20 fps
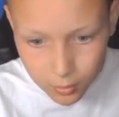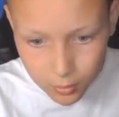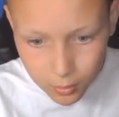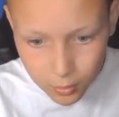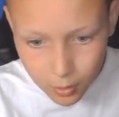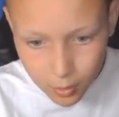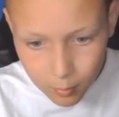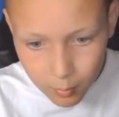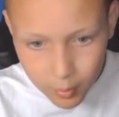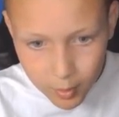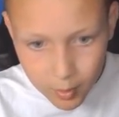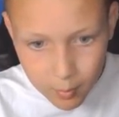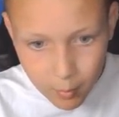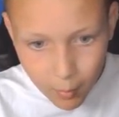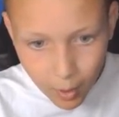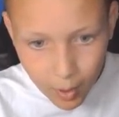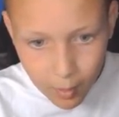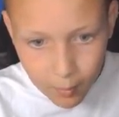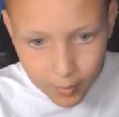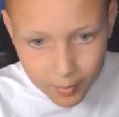Um, but it
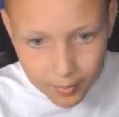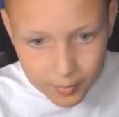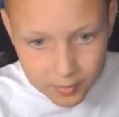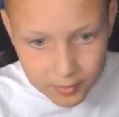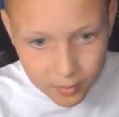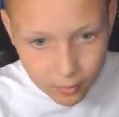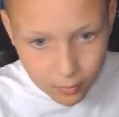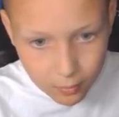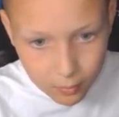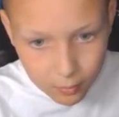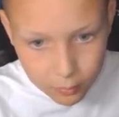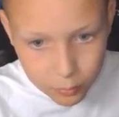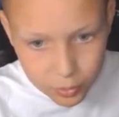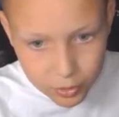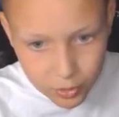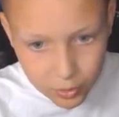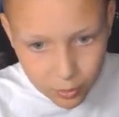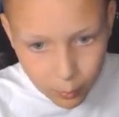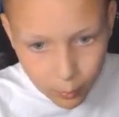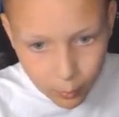might have been, so I'm
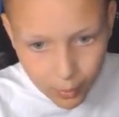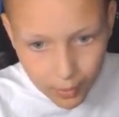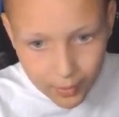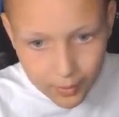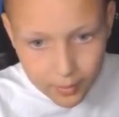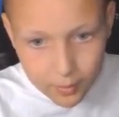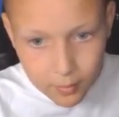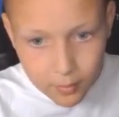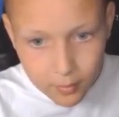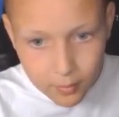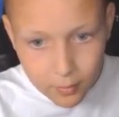just going to wait